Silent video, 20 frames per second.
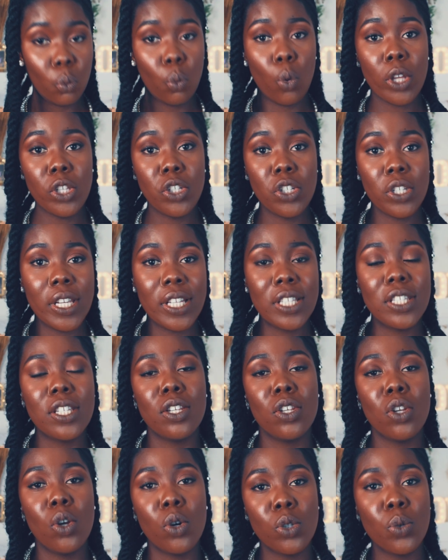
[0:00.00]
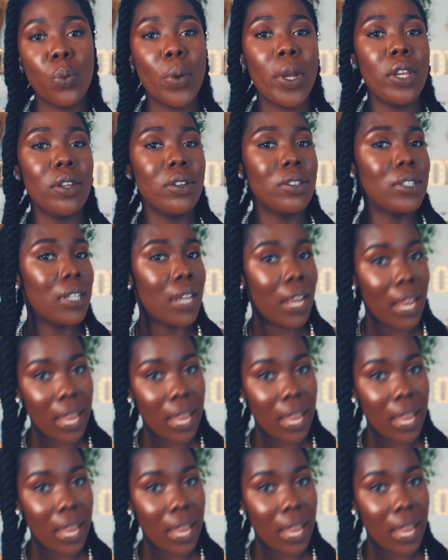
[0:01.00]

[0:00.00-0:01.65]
What you need to note when using